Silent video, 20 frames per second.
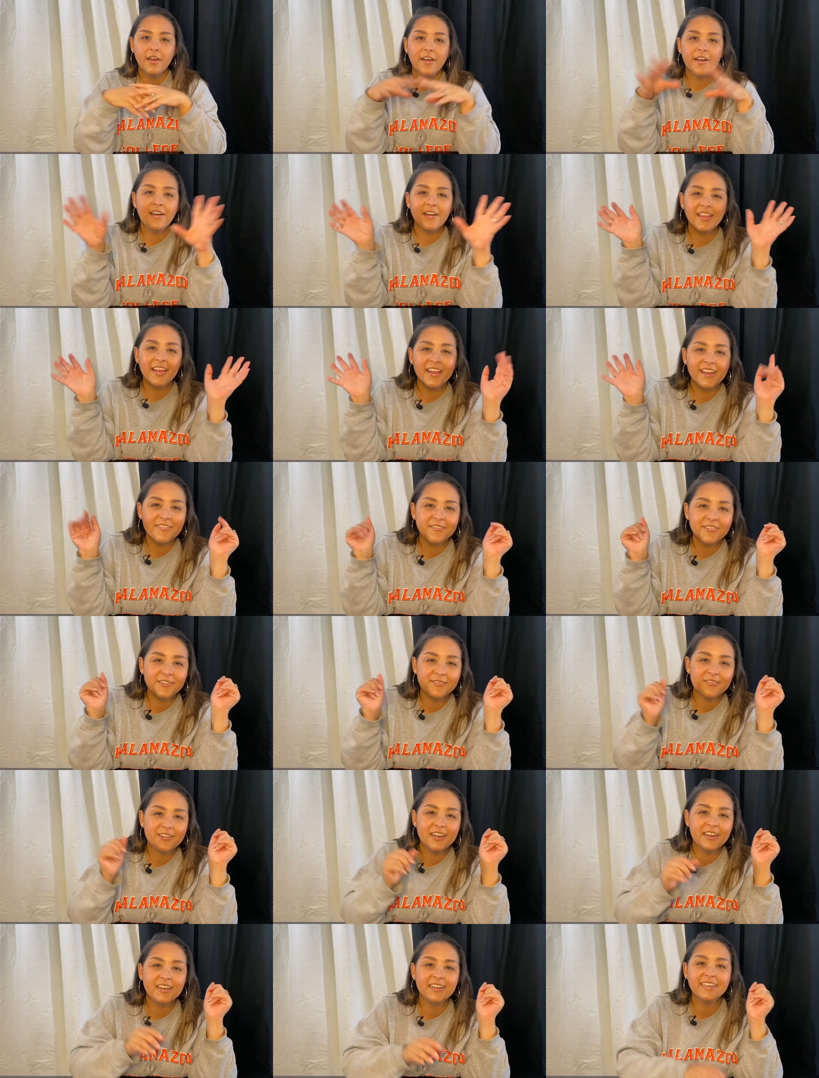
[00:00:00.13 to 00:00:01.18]
Hola
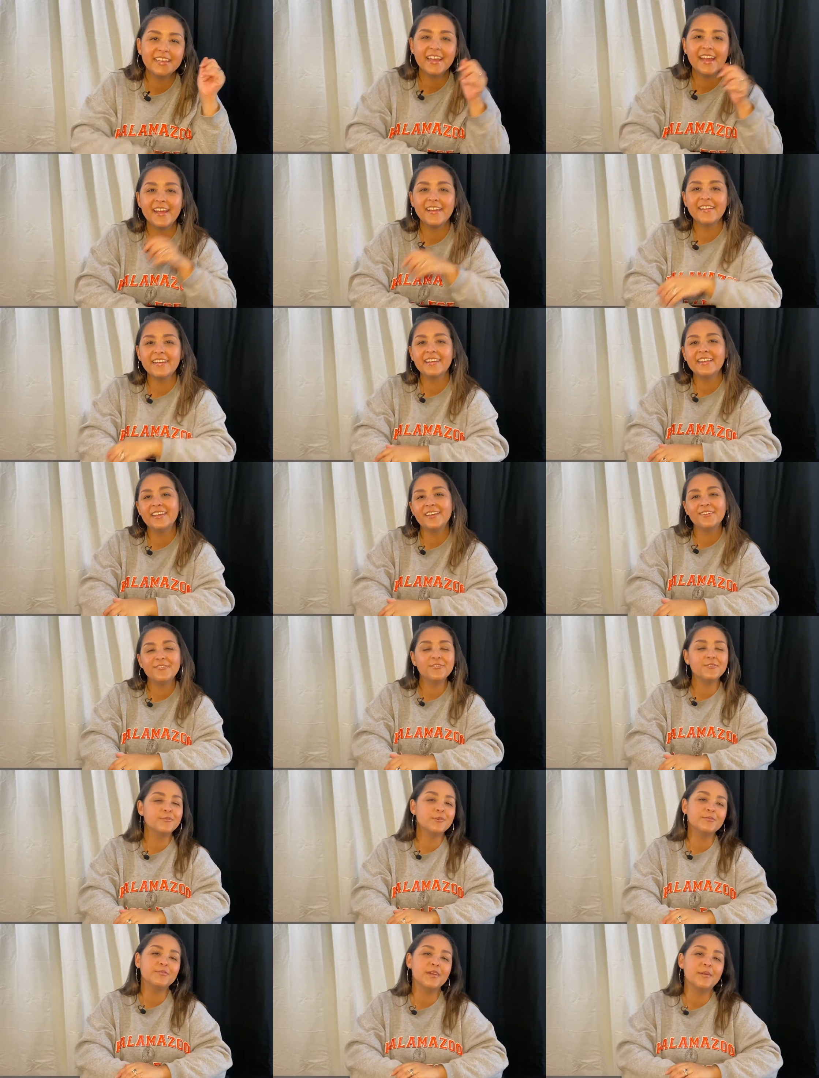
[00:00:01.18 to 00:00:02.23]
everyone, Karen here
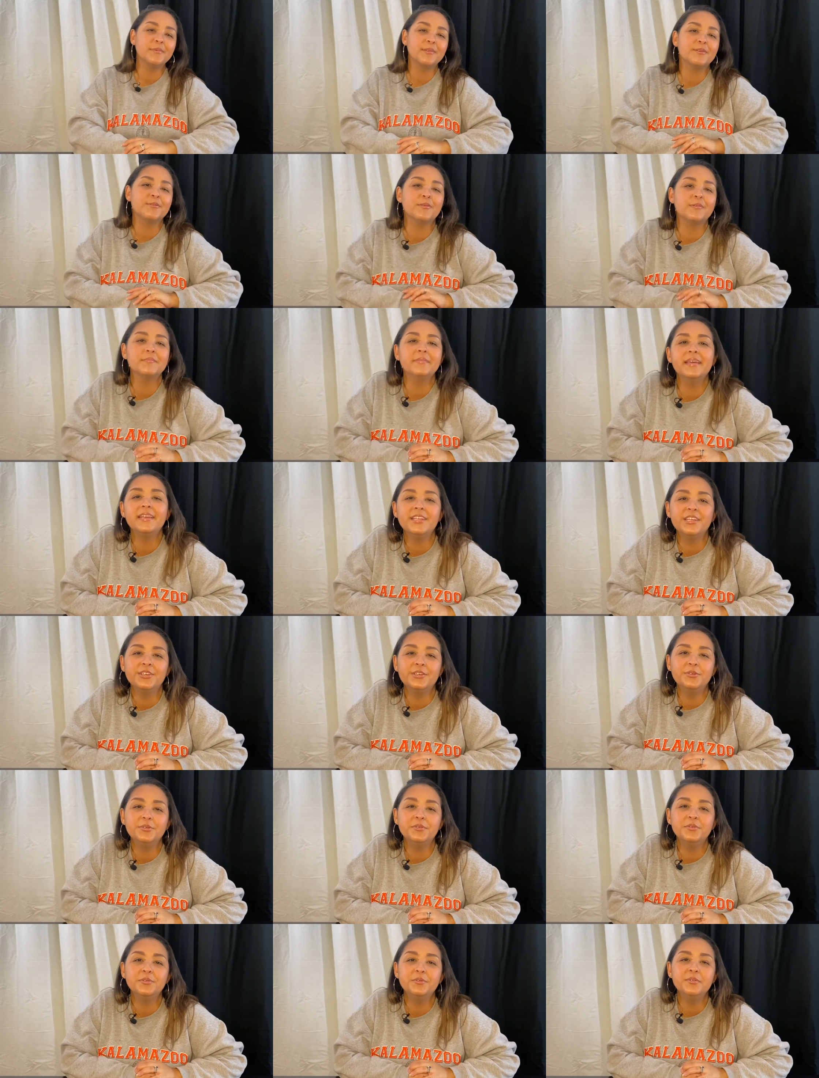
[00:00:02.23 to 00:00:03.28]
from One Family, One
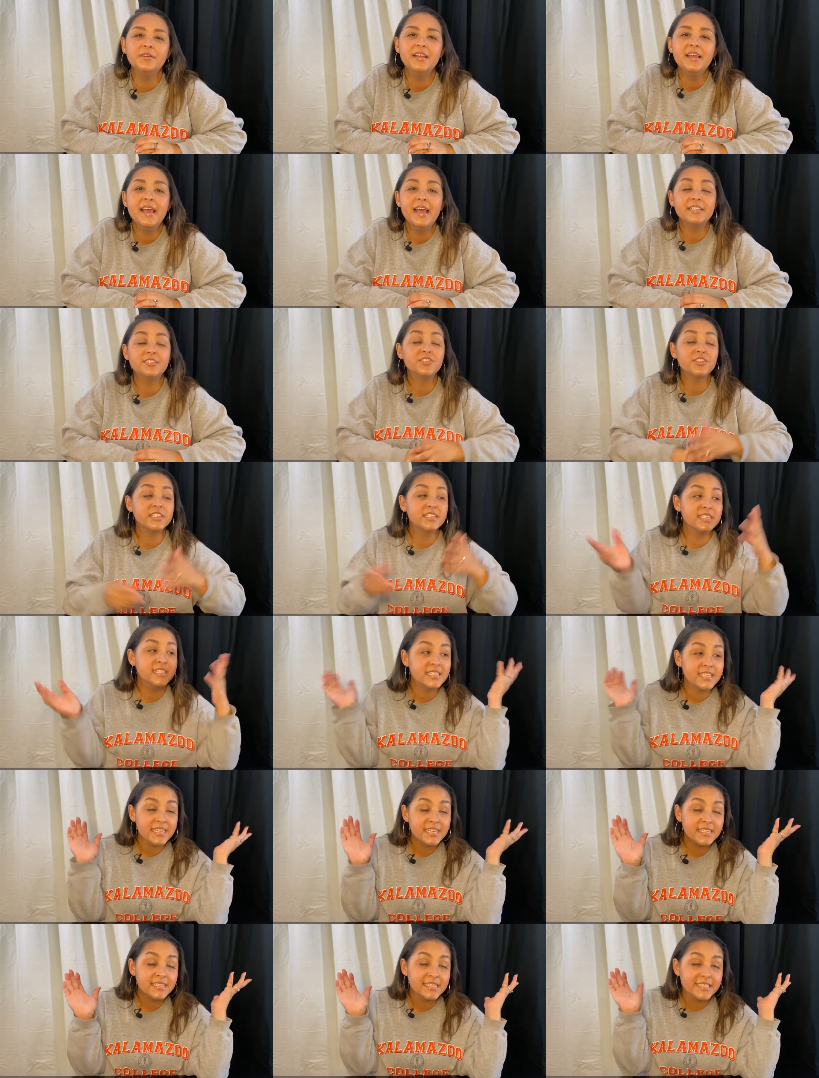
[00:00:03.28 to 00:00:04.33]
Menu. As you can
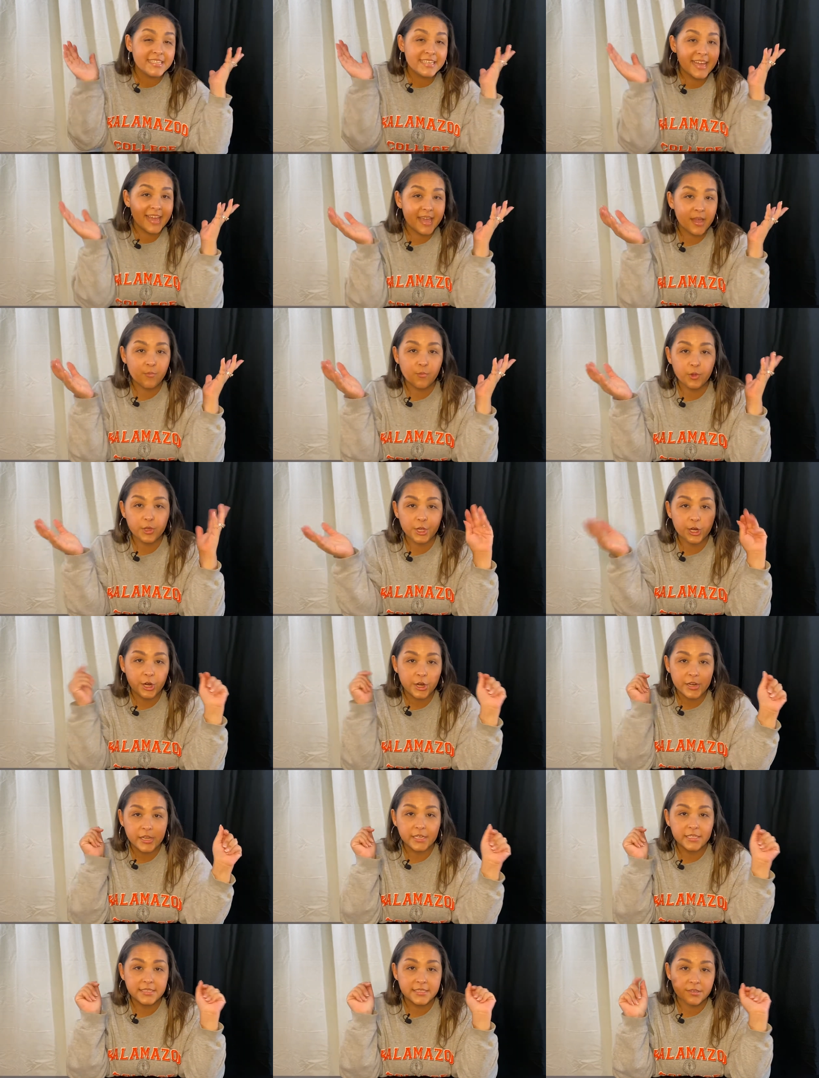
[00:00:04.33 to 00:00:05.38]
see, today we are
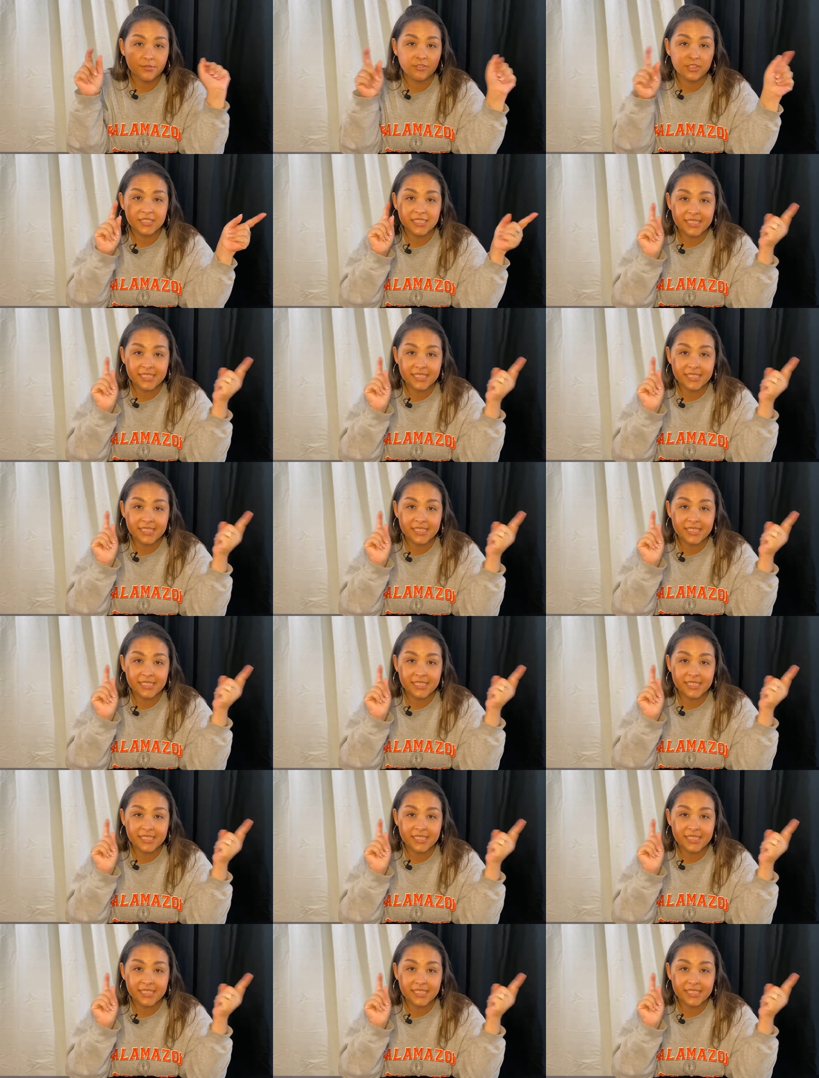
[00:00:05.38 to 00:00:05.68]
in a different